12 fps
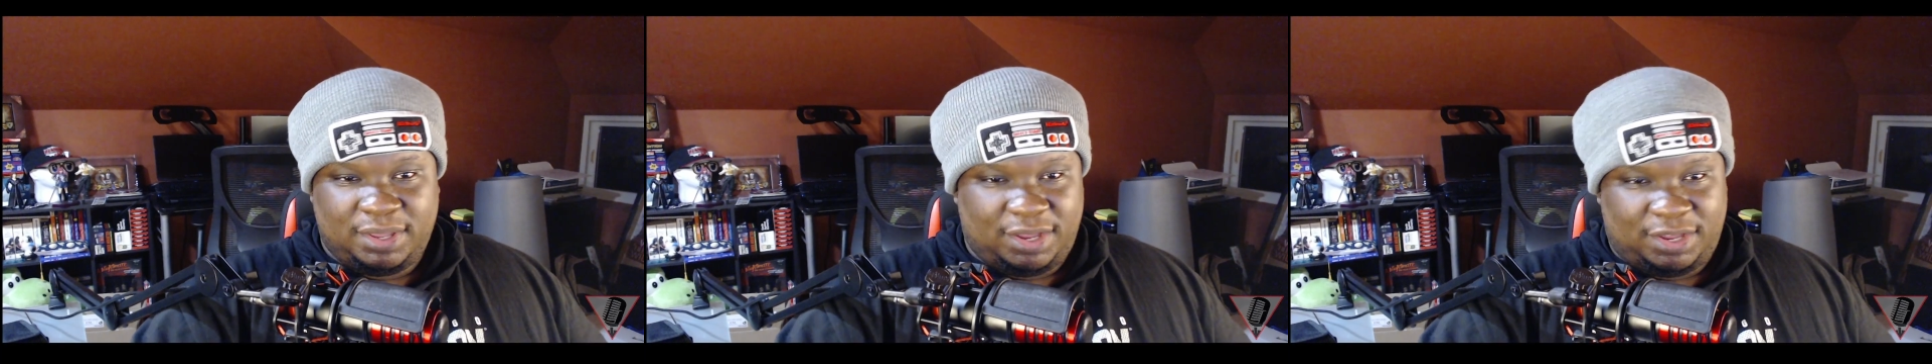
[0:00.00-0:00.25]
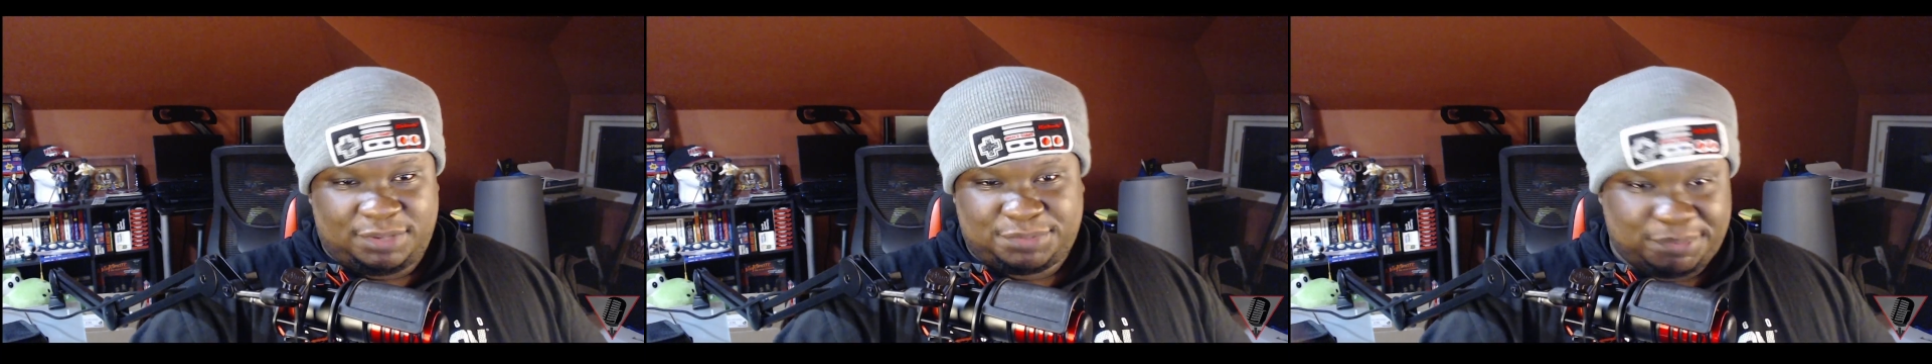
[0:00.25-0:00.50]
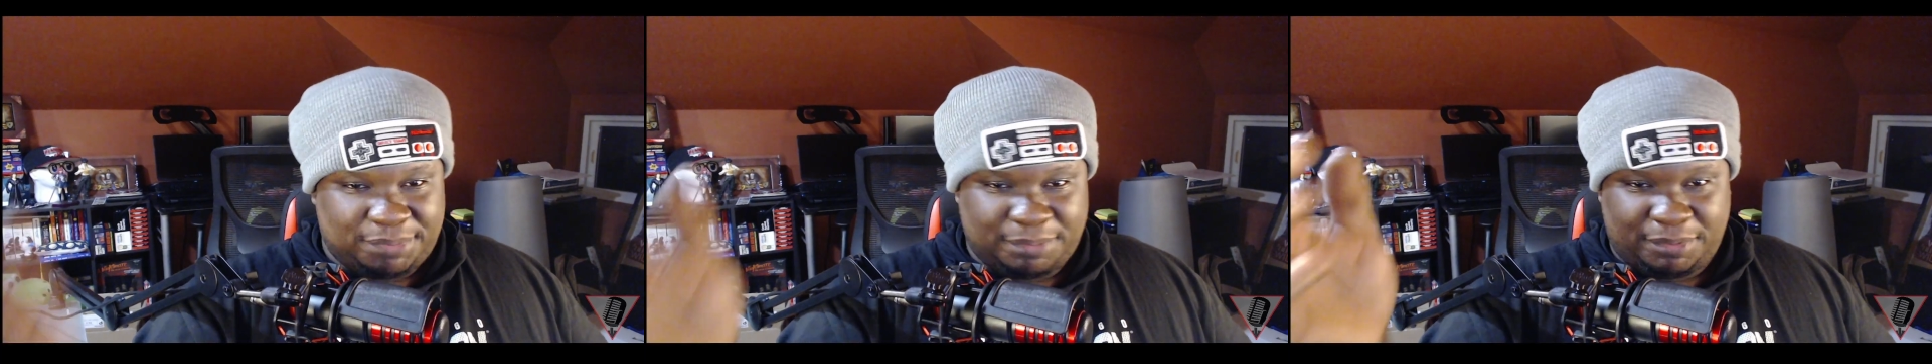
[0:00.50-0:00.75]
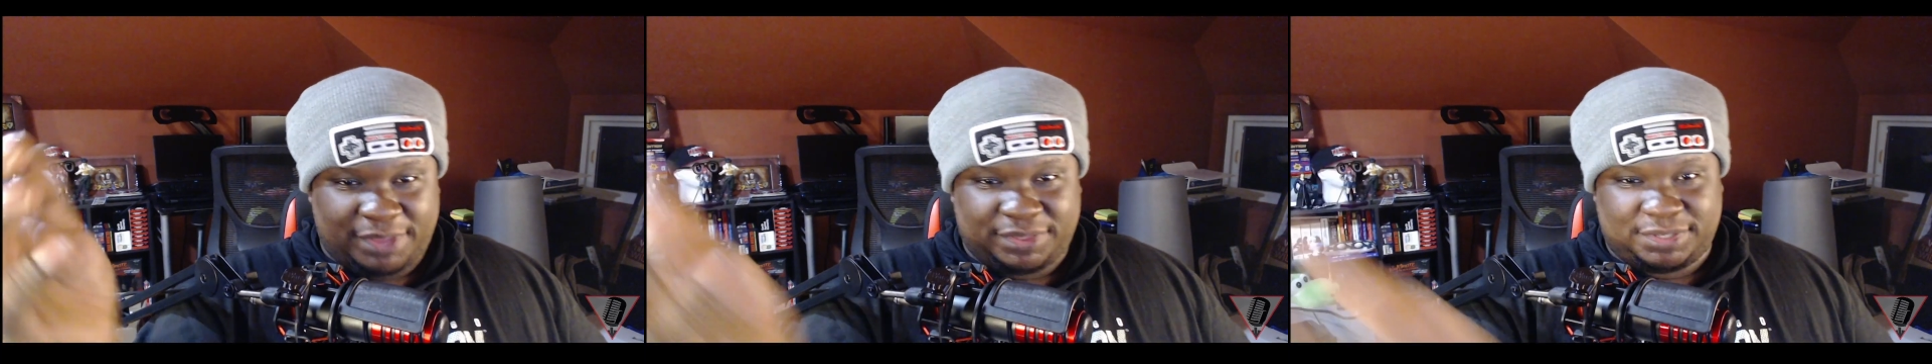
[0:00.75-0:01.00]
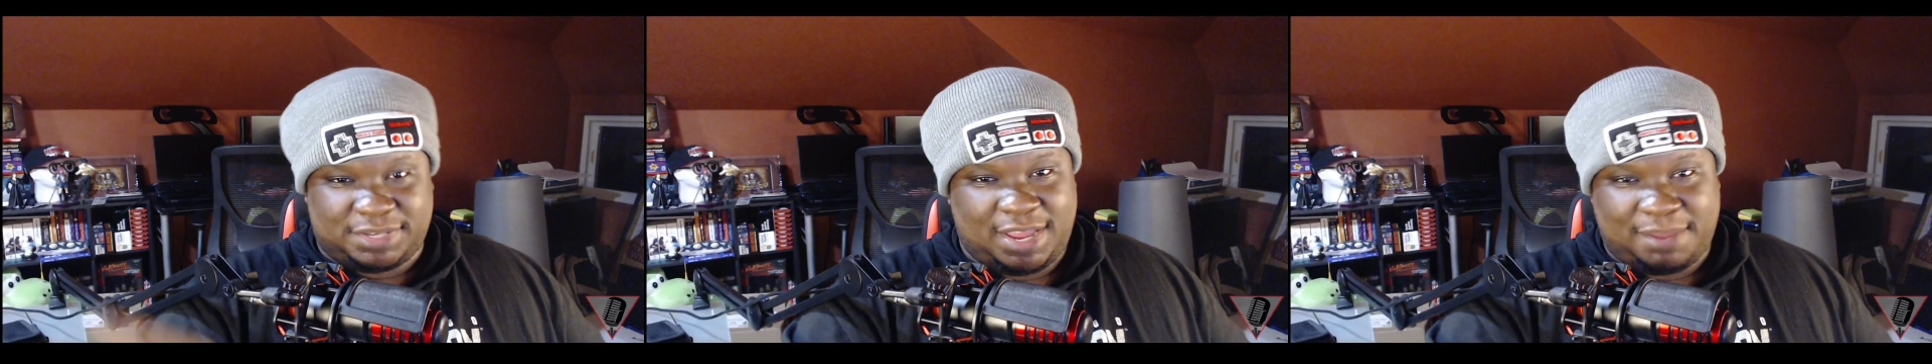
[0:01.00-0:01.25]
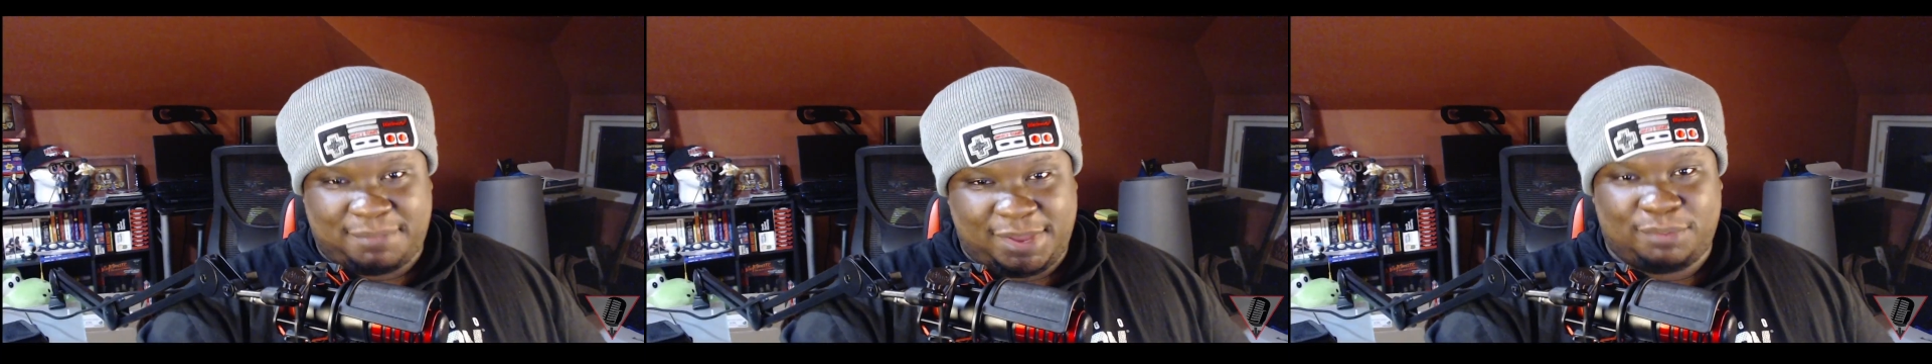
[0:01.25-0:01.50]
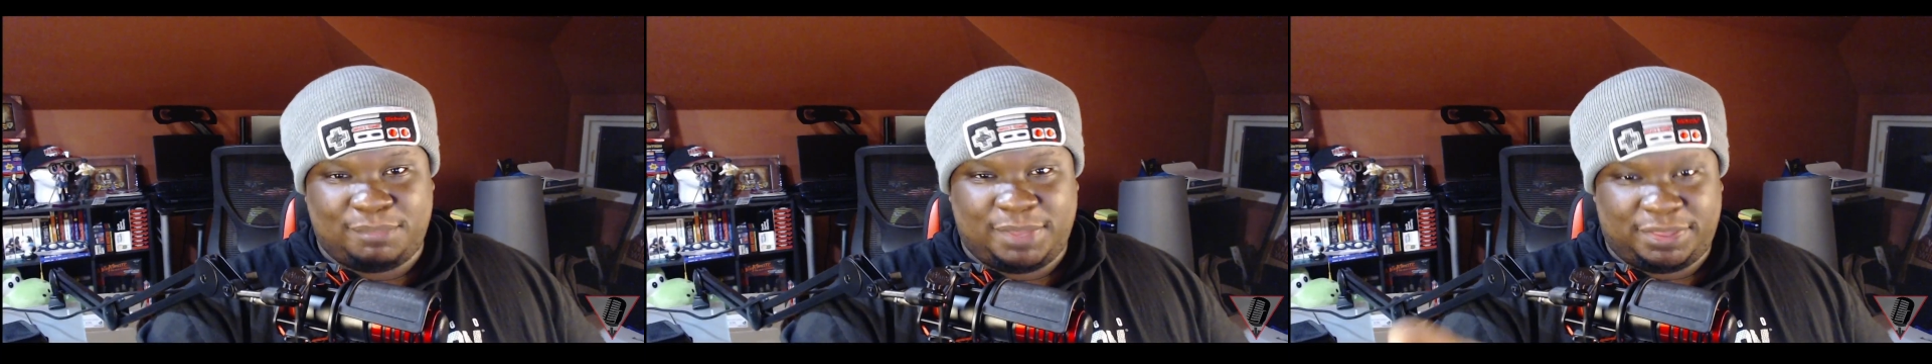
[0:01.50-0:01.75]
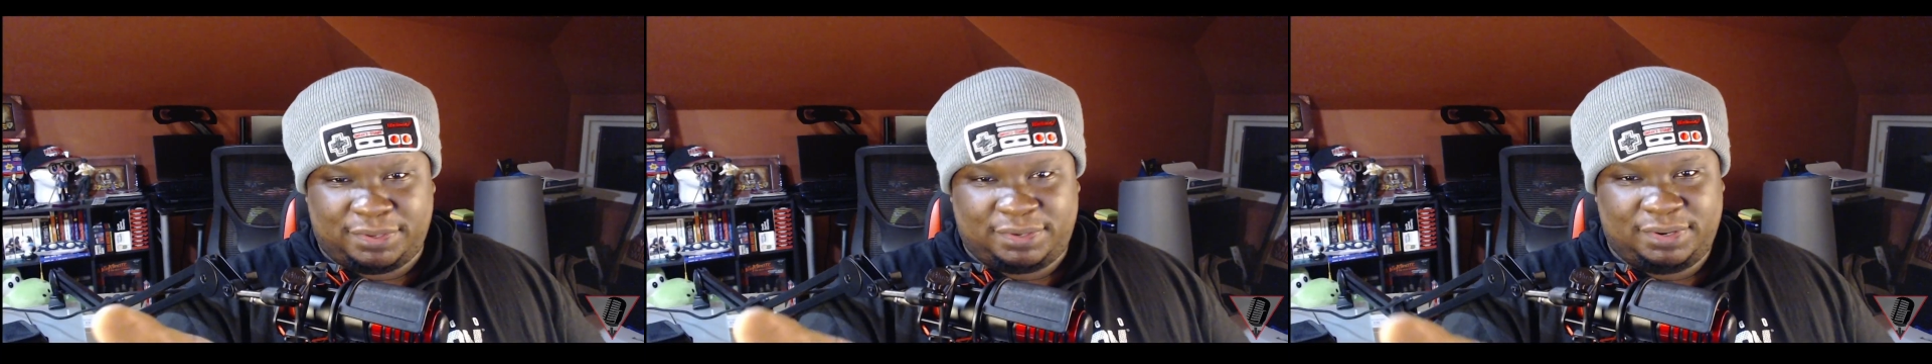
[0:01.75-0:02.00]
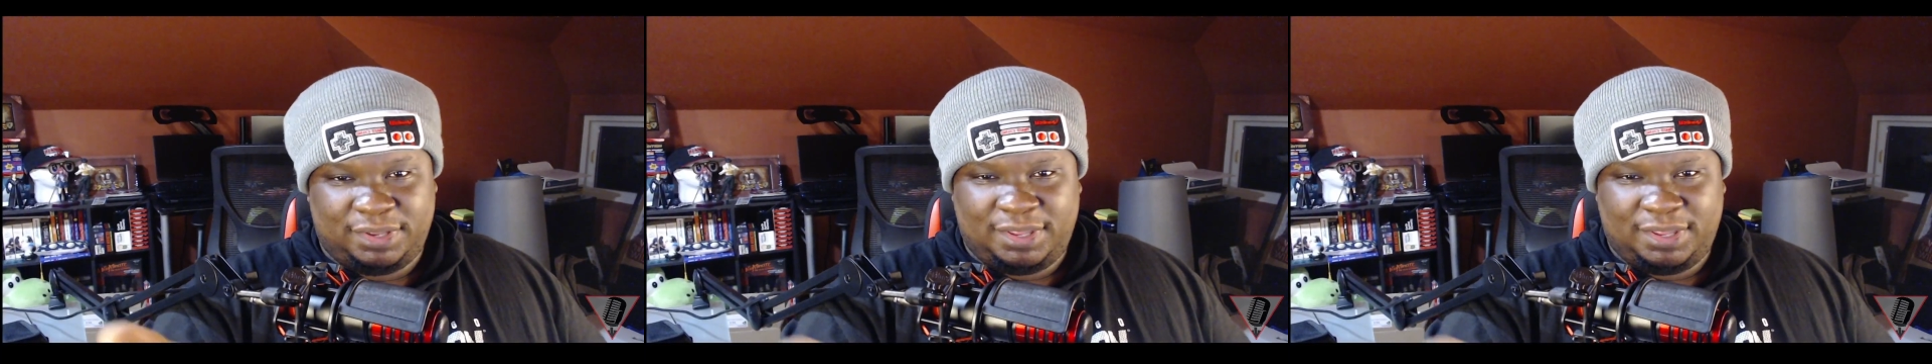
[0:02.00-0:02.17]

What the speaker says: Some people had the timeout method.